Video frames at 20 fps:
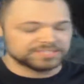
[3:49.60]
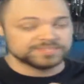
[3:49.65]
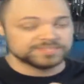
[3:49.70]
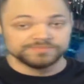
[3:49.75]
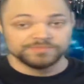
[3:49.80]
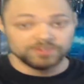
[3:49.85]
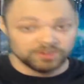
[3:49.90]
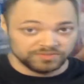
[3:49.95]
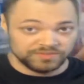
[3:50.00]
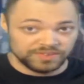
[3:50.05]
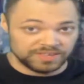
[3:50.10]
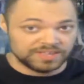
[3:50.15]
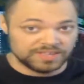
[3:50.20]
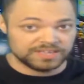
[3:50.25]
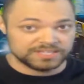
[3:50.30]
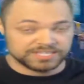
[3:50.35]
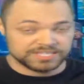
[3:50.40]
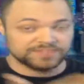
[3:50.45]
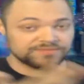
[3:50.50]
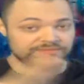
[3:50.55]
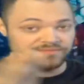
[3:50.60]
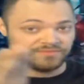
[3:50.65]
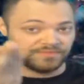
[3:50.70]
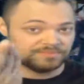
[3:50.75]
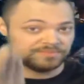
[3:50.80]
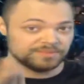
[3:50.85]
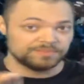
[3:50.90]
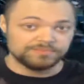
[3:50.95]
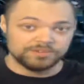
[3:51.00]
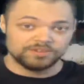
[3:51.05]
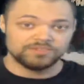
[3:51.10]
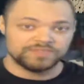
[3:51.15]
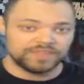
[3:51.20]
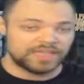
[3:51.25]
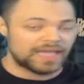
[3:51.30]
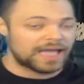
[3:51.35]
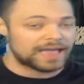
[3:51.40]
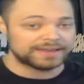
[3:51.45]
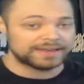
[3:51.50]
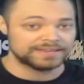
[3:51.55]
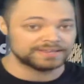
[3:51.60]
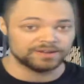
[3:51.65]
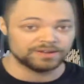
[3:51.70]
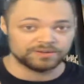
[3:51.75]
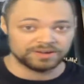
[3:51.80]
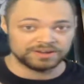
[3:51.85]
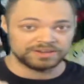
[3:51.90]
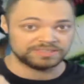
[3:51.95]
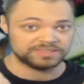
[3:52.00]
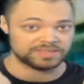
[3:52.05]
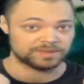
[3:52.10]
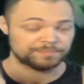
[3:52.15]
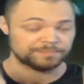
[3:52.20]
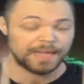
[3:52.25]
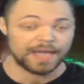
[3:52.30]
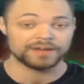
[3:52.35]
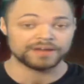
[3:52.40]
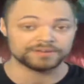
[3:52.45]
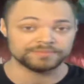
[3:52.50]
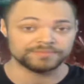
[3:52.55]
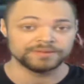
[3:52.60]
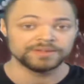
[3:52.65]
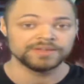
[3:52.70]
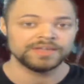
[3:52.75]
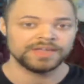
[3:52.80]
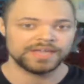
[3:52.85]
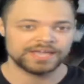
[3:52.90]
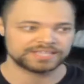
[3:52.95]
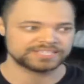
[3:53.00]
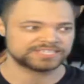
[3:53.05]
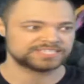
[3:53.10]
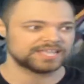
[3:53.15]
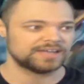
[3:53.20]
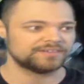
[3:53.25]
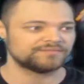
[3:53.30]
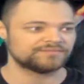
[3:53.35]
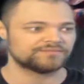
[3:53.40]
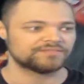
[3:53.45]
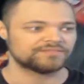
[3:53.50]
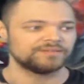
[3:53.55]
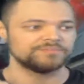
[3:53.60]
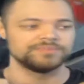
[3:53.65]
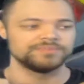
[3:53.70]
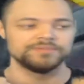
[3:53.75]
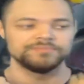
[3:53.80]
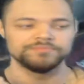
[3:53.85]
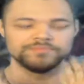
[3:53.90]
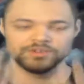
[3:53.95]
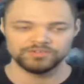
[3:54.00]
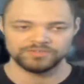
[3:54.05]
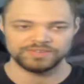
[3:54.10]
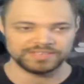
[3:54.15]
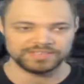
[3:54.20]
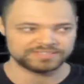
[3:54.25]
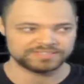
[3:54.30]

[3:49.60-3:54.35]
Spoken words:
the movie. I didn't know anything about him except from the movie